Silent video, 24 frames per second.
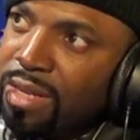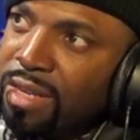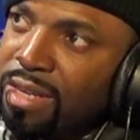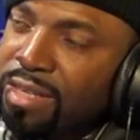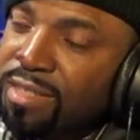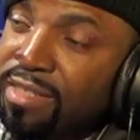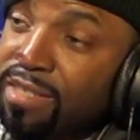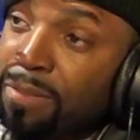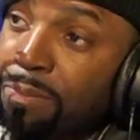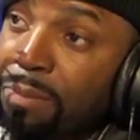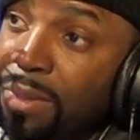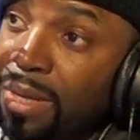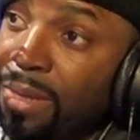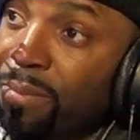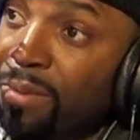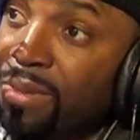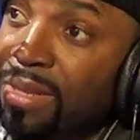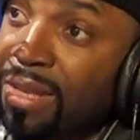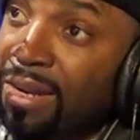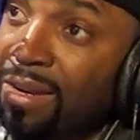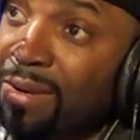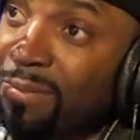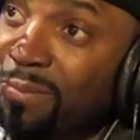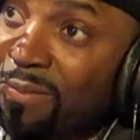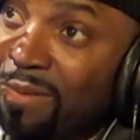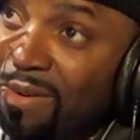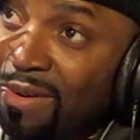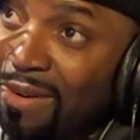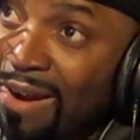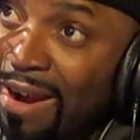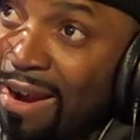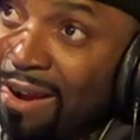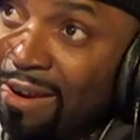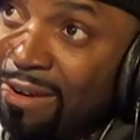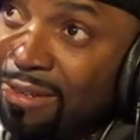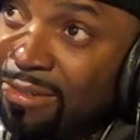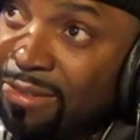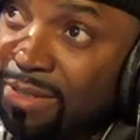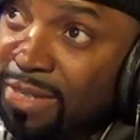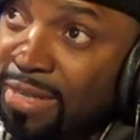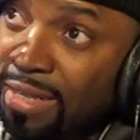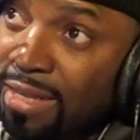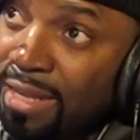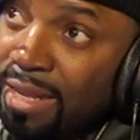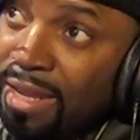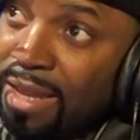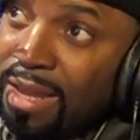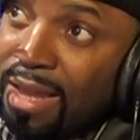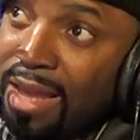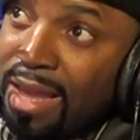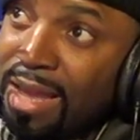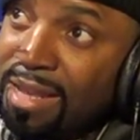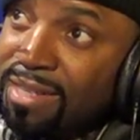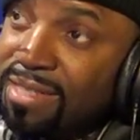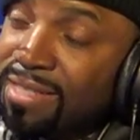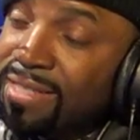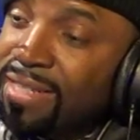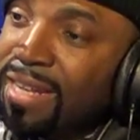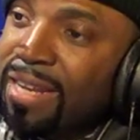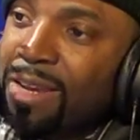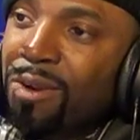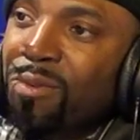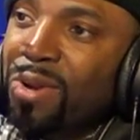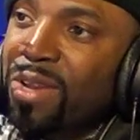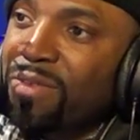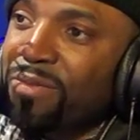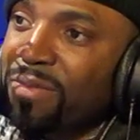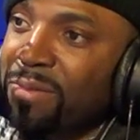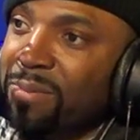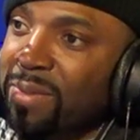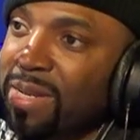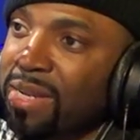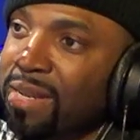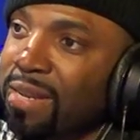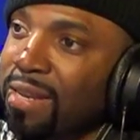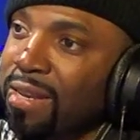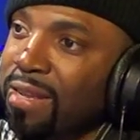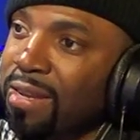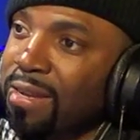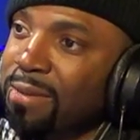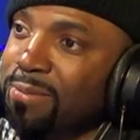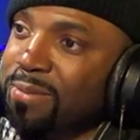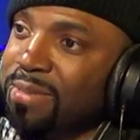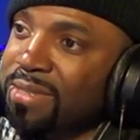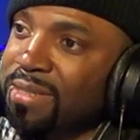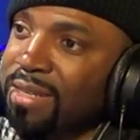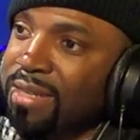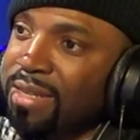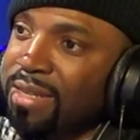is the people that I'm around and stay away from the clubs.